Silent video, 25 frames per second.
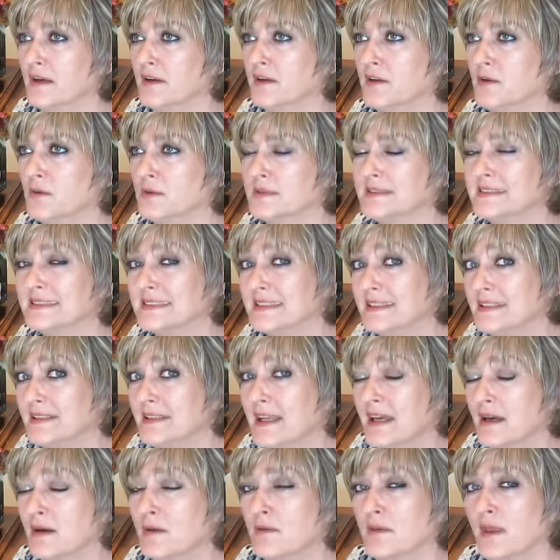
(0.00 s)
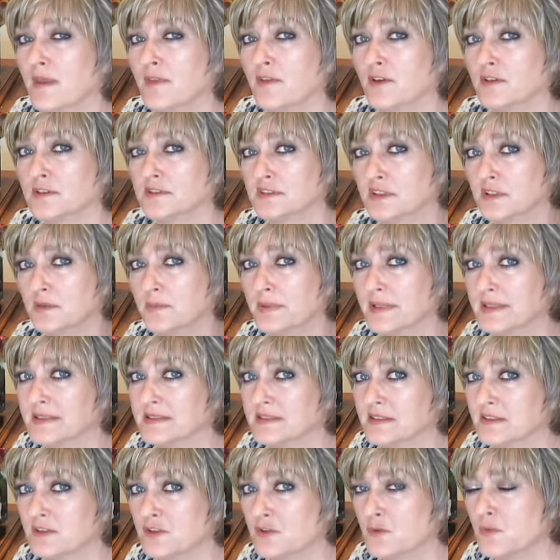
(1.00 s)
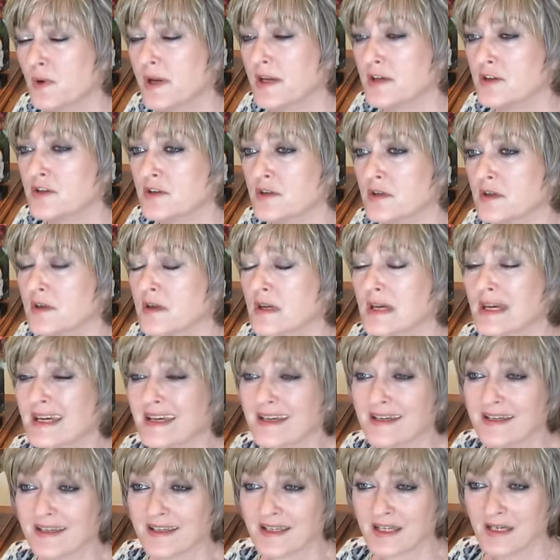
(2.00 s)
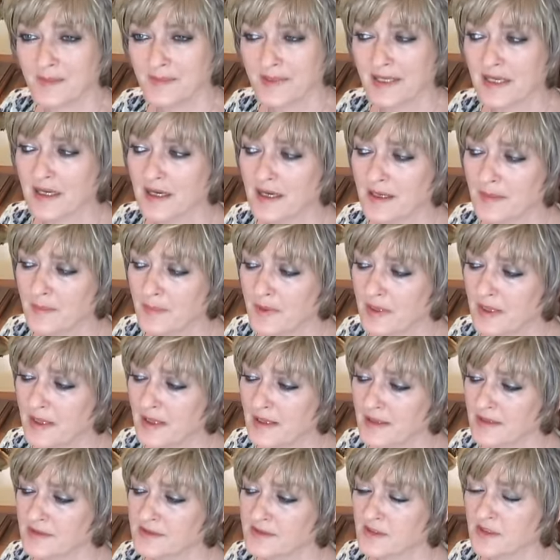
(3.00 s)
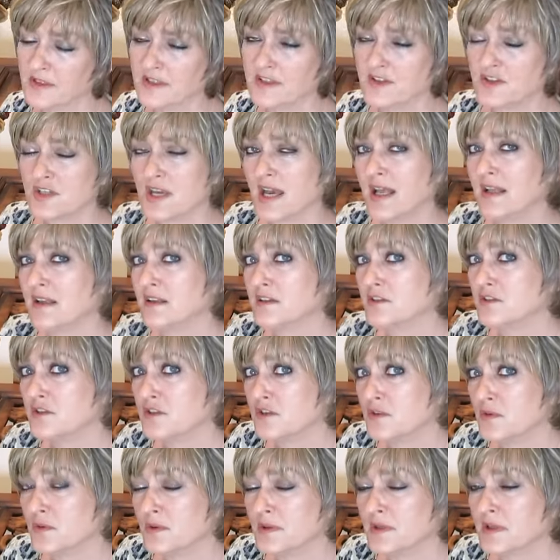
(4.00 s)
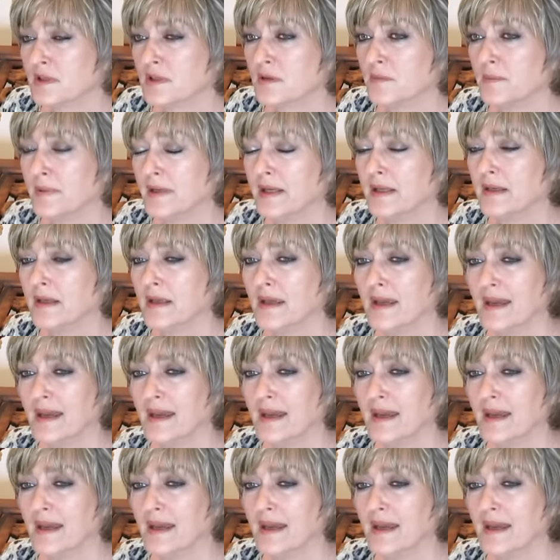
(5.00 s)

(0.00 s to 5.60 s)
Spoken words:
You'll see now that there's going to be a situation coming up and it's going to challenge you a little bit,